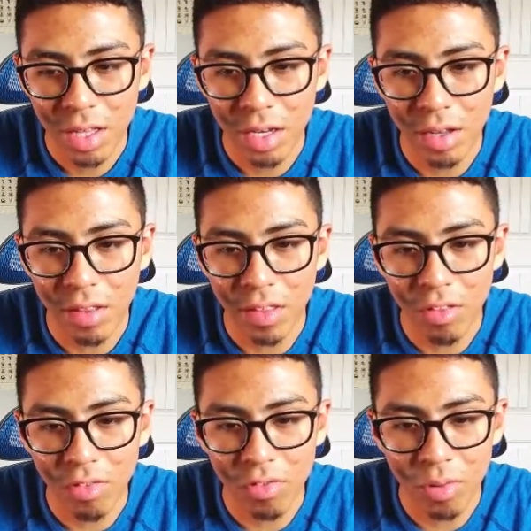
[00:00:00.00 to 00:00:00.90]
No, the
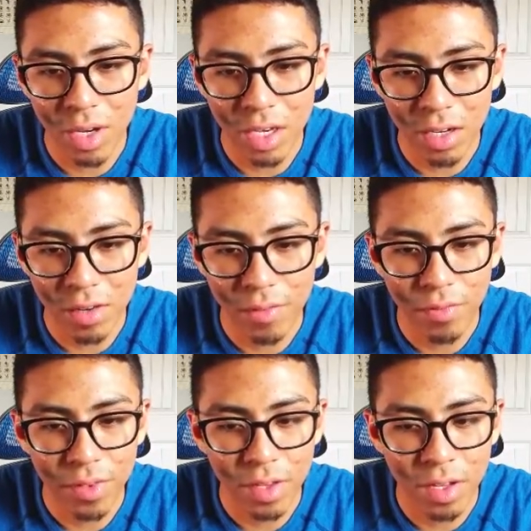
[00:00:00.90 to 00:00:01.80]
sensor is going
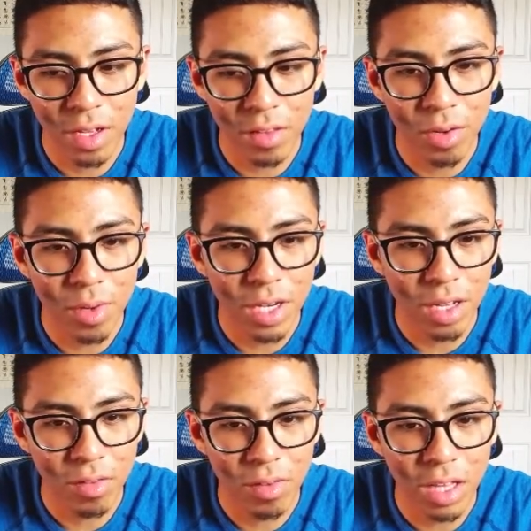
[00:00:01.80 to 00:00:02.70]
down. No, it's going
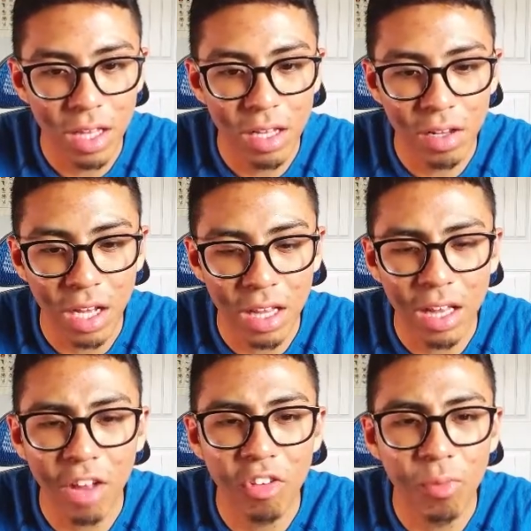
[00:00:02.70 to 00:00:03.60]
down. So I think
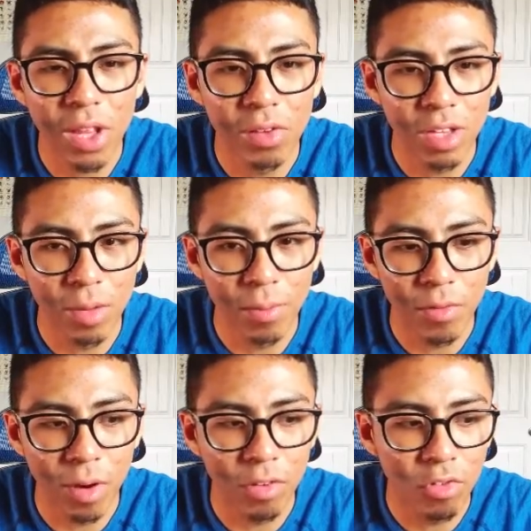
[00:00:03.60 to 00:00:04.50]
that should be the only
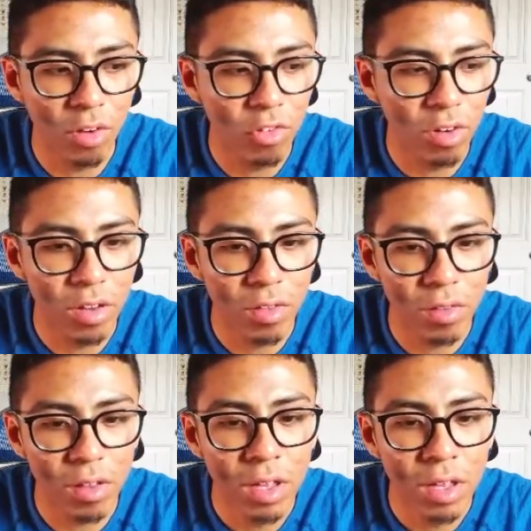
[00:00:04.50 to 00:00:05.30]
above ground treasure, honestly.